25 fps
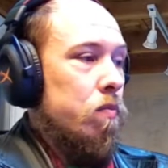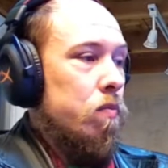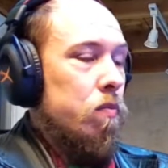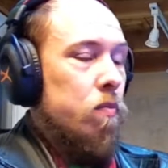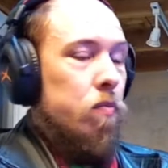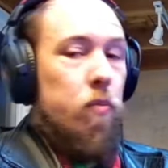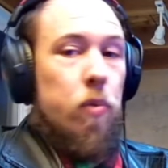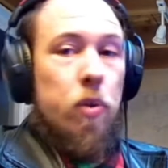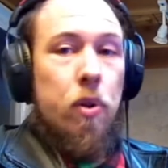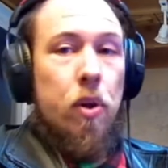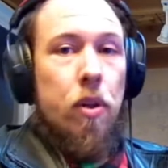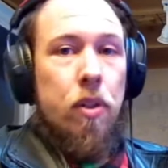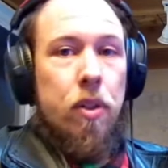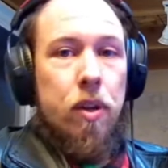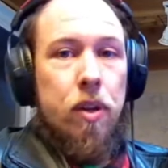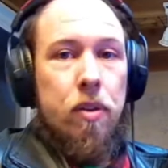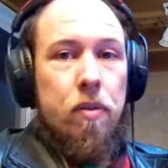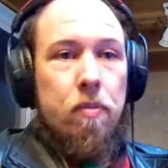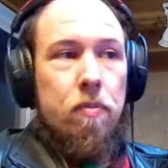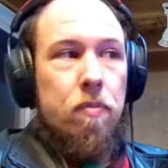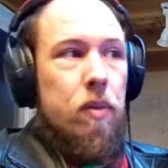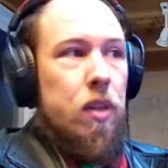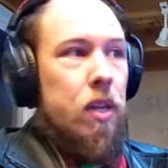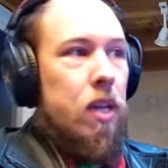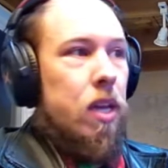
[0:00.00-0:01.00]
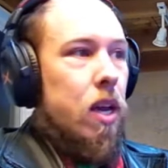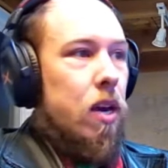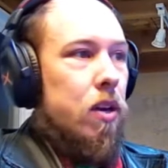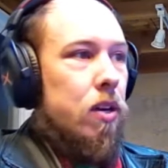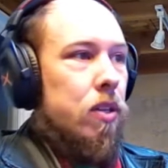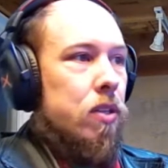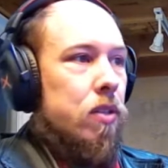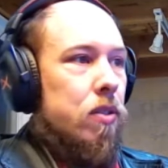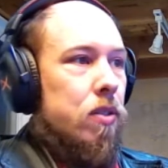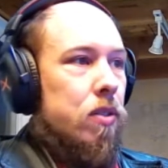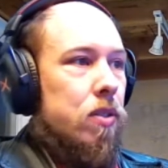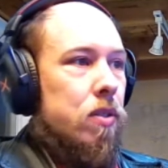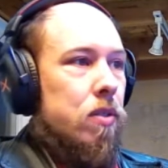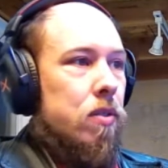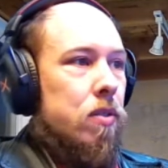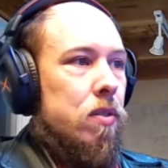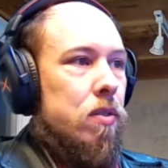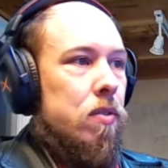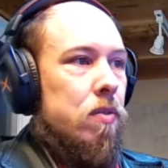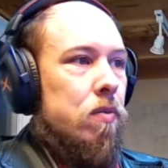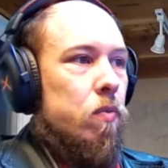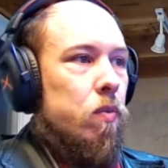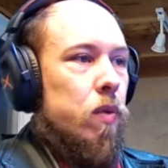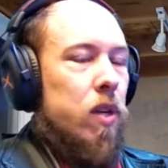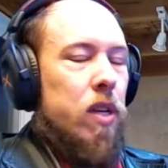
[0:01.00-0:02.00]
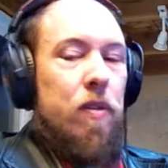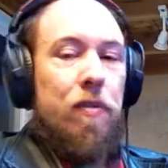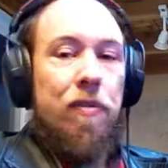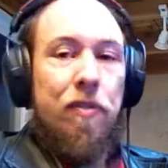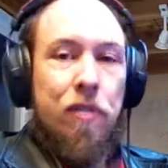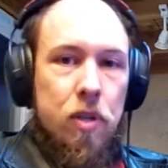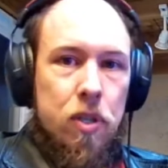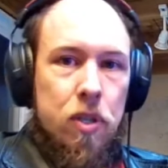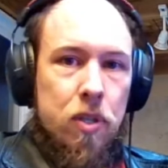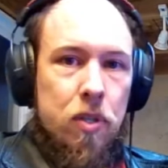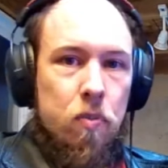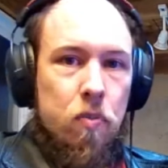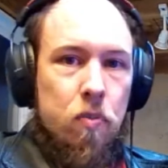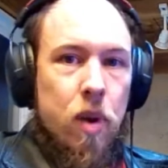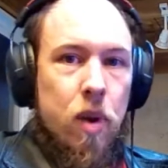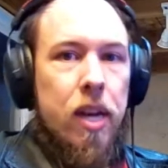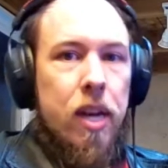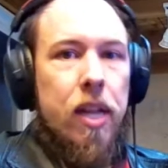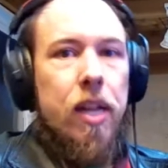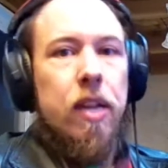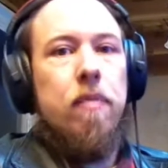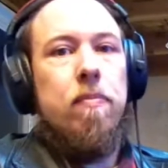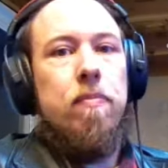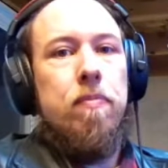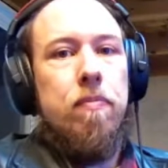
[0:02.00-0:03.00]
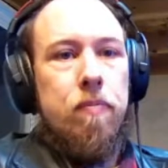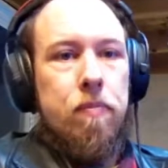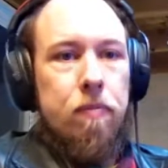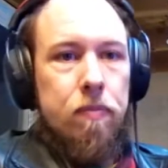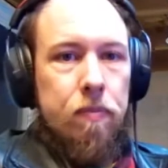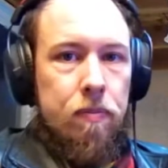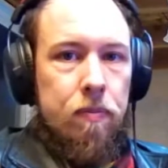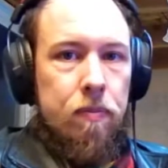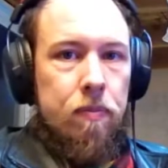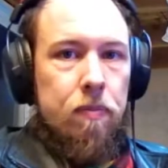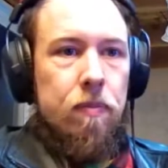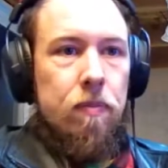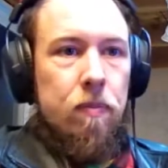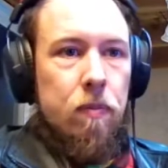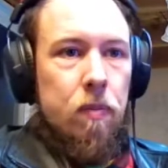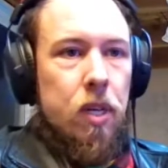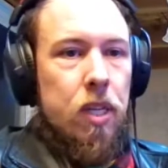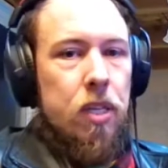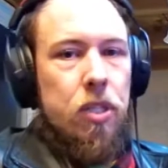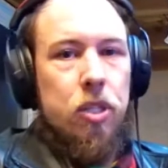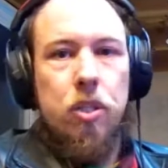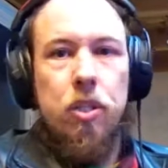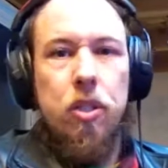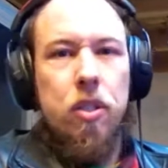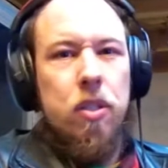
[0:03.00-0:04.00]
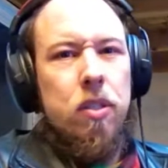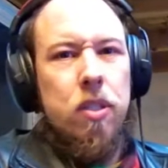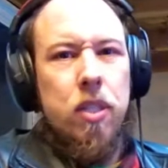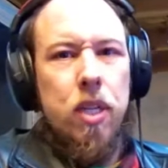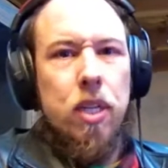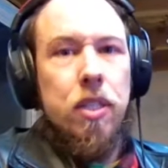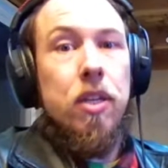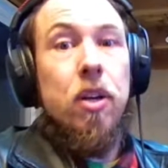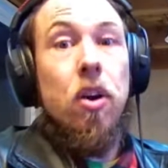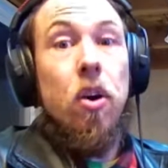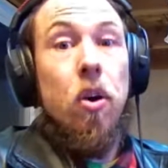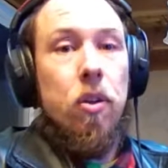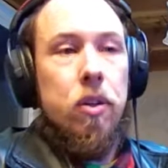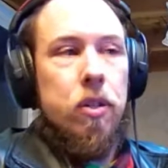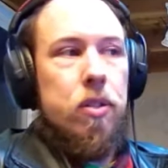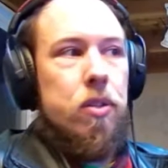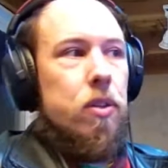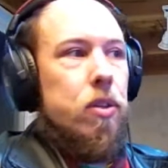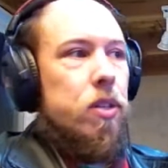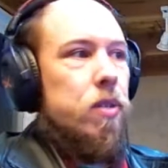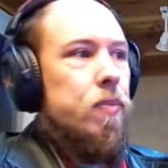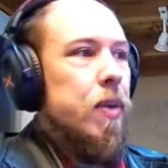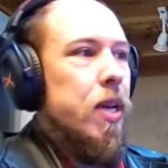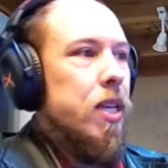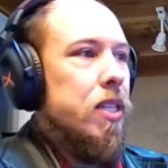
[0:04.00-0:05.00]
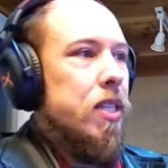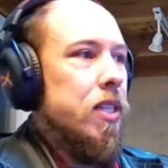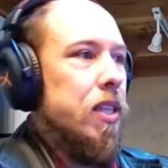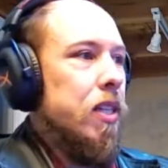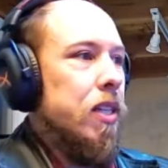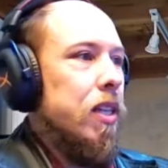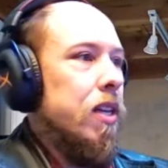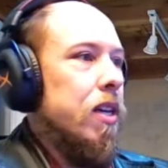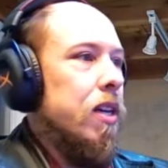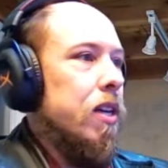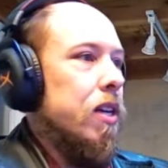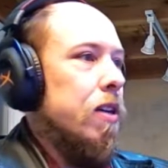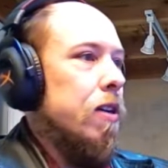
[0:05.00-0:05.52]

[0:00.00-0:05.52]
all the characters. When you first run it, it just does an all search basically.